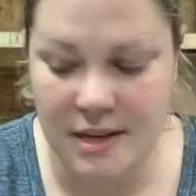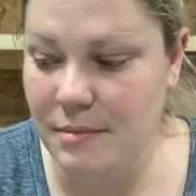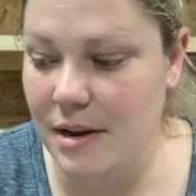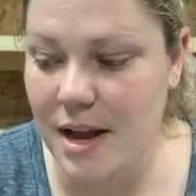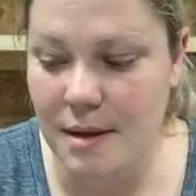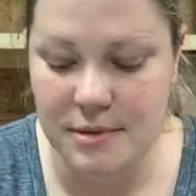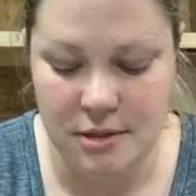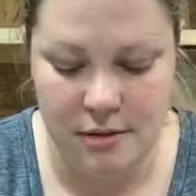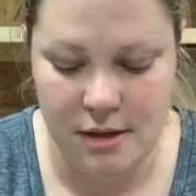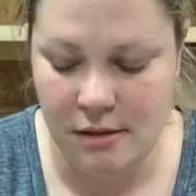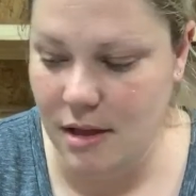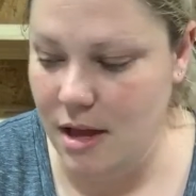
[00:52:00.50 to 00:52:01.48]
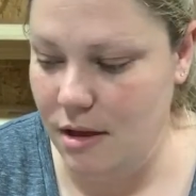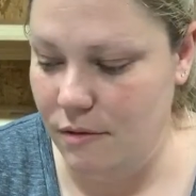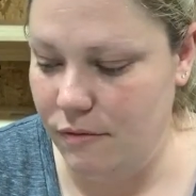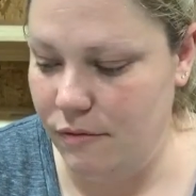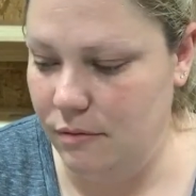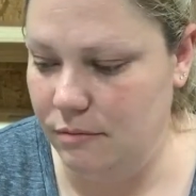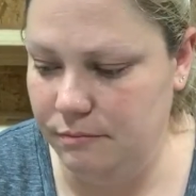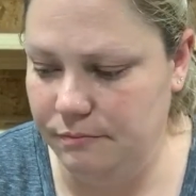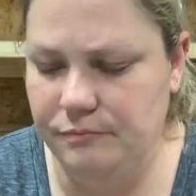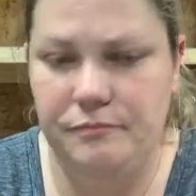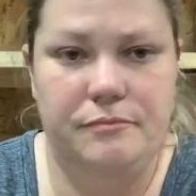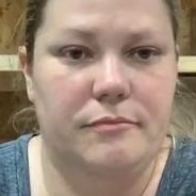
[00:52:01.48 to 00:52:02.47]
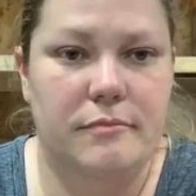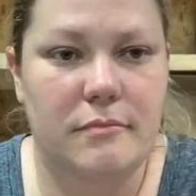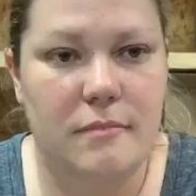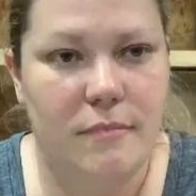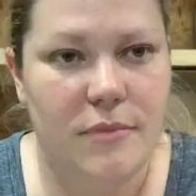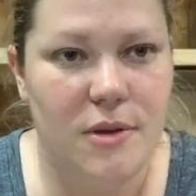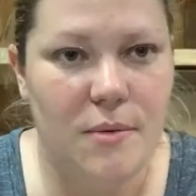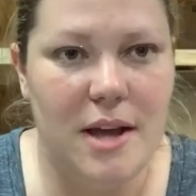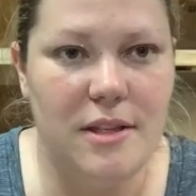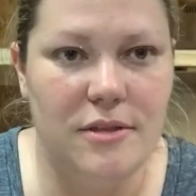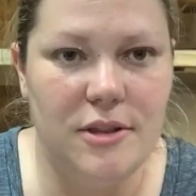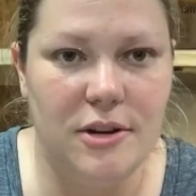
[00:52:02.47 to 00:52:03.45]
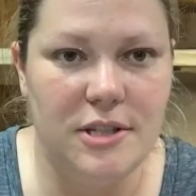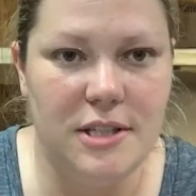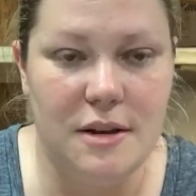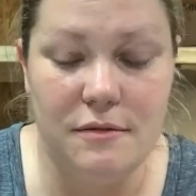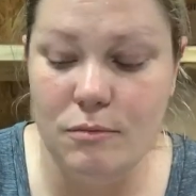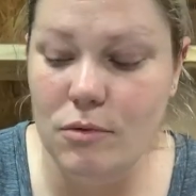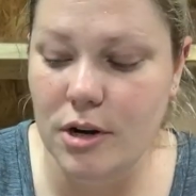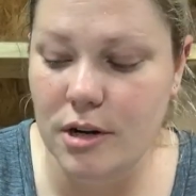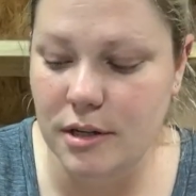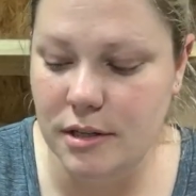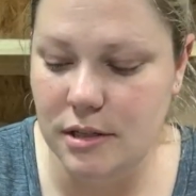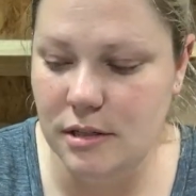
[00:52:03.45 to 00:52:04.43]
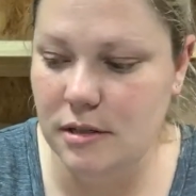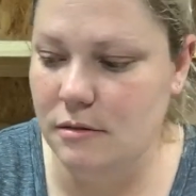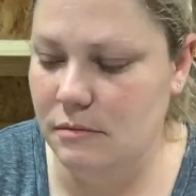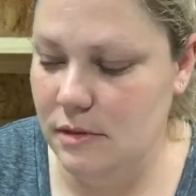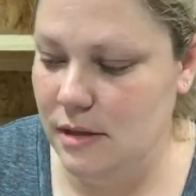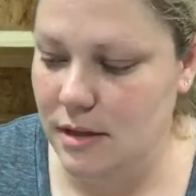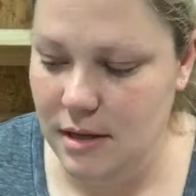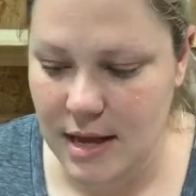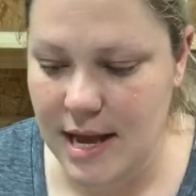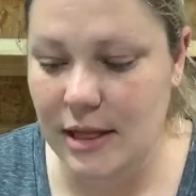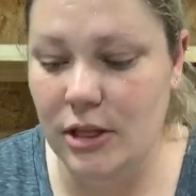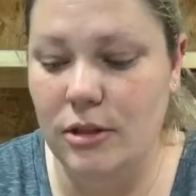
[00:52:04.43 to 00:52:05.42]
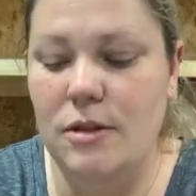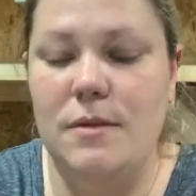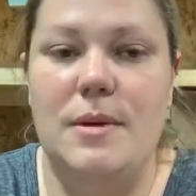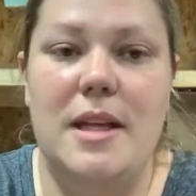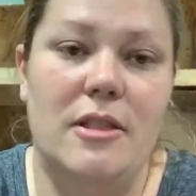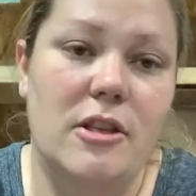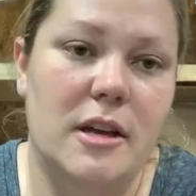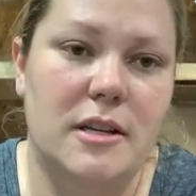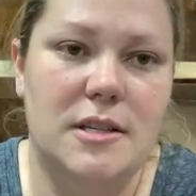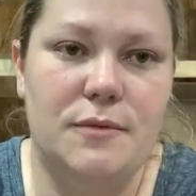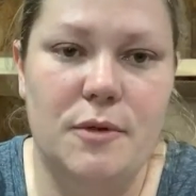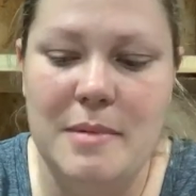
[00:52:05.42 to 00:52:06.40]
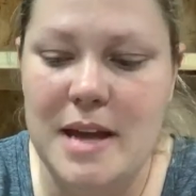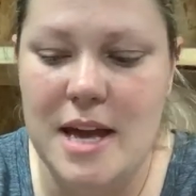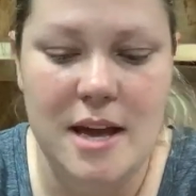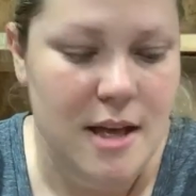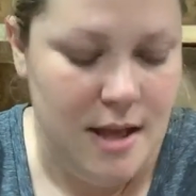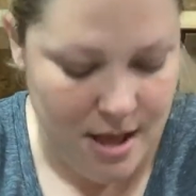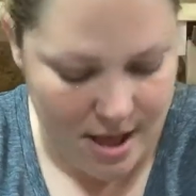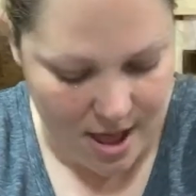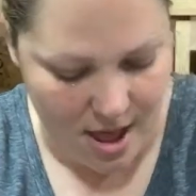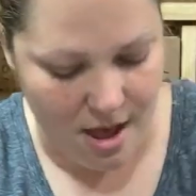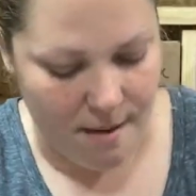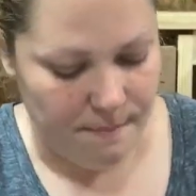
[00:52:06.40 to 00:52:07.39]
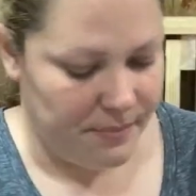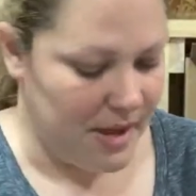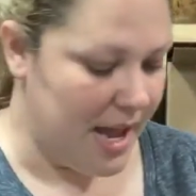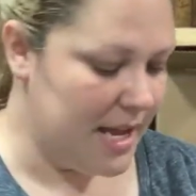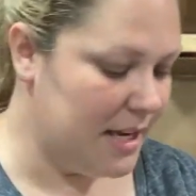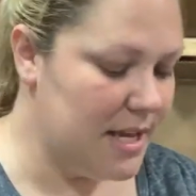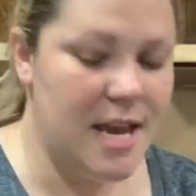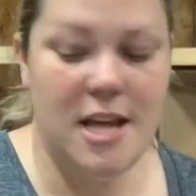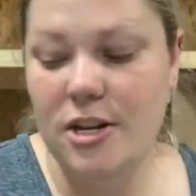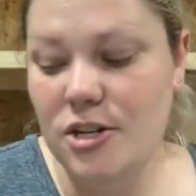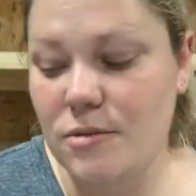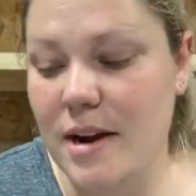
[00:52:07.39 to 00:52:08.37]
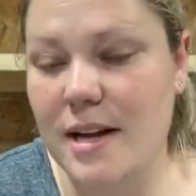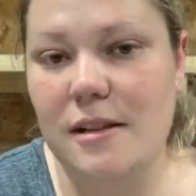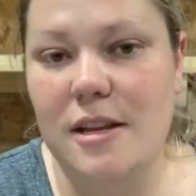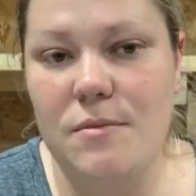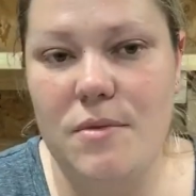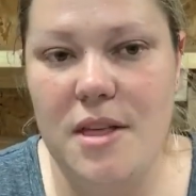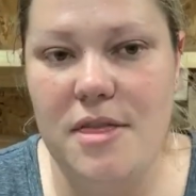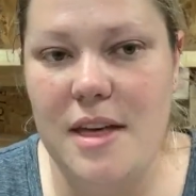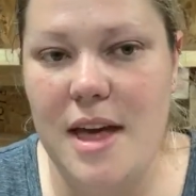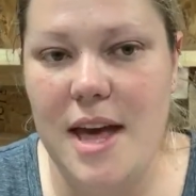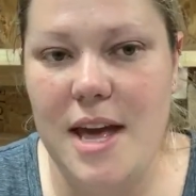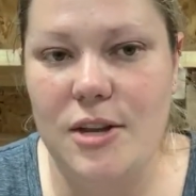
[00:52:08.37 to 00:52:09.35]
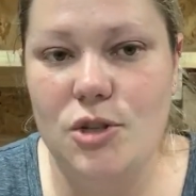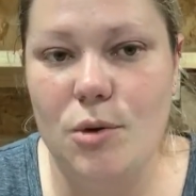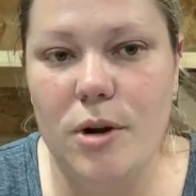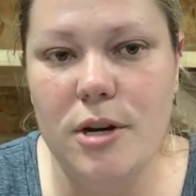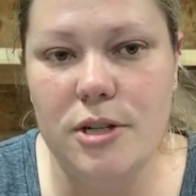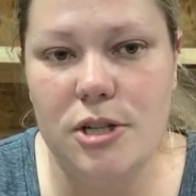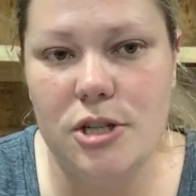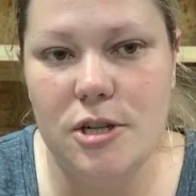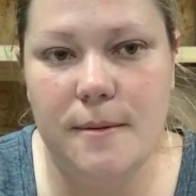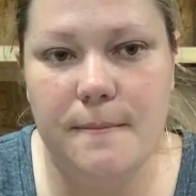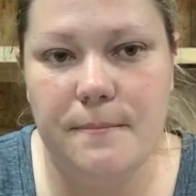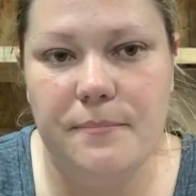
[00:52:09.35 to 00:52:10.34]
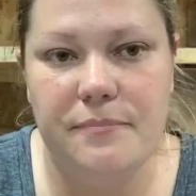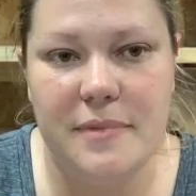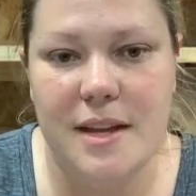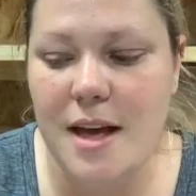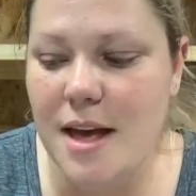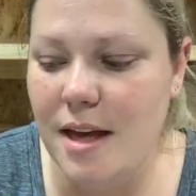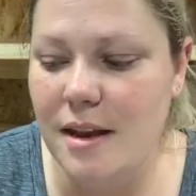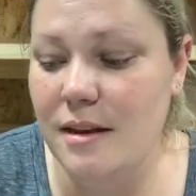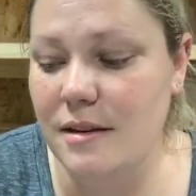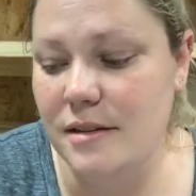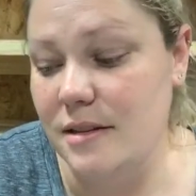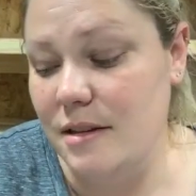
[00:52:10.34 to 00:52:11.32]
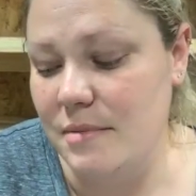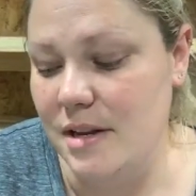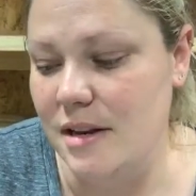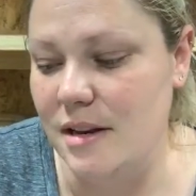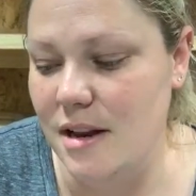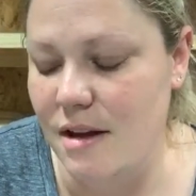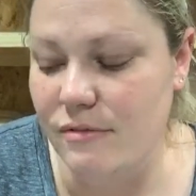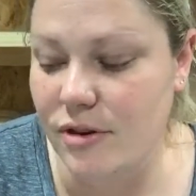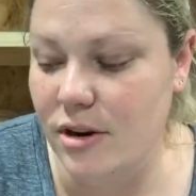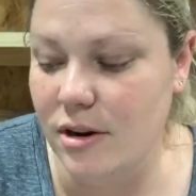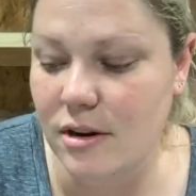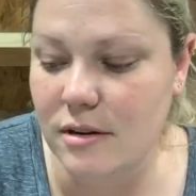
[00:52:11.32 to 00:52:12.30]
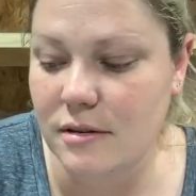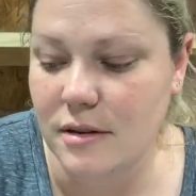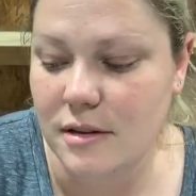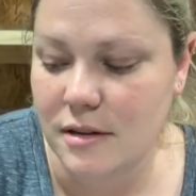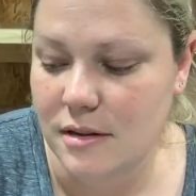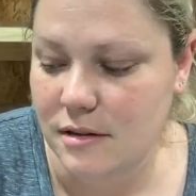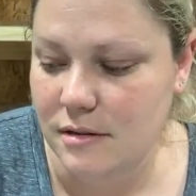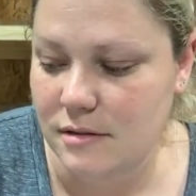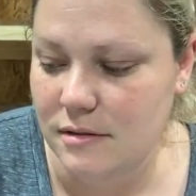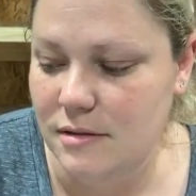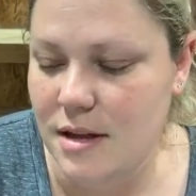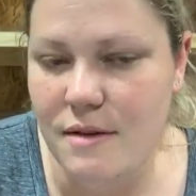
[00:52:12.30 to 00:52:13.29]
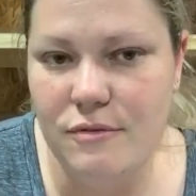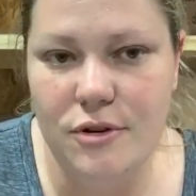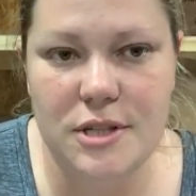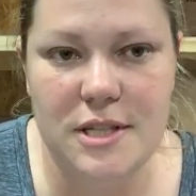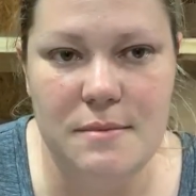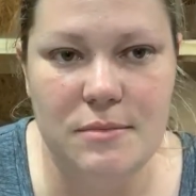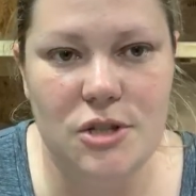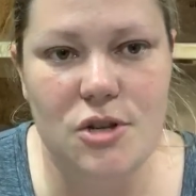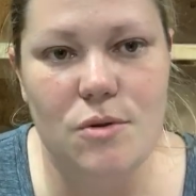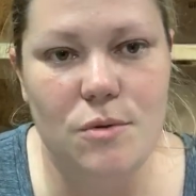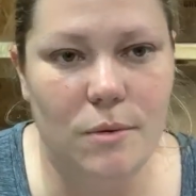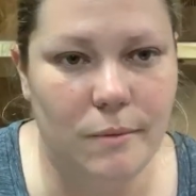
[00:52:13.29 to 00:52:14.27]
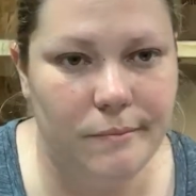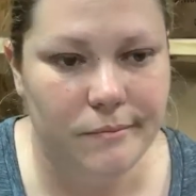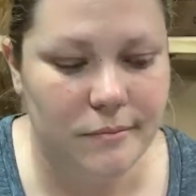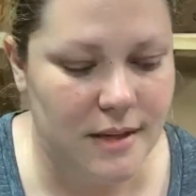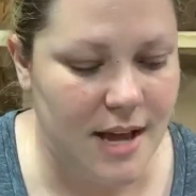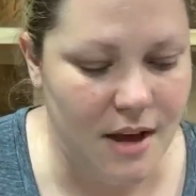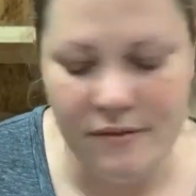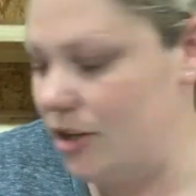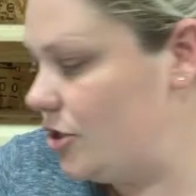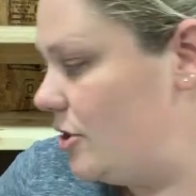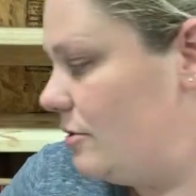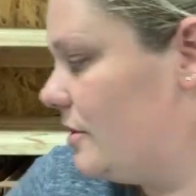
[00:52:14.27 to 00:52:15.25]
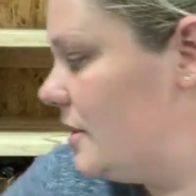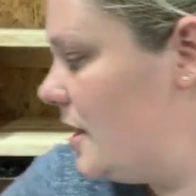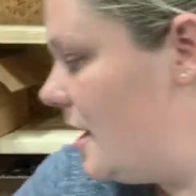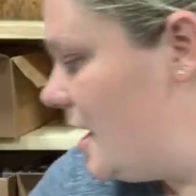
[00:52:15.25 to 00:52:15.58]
I mean, I absolutely love the way that their stuff works and looks for me. I can heat it directly with a torch, and I mean, it never ever seems to have issues.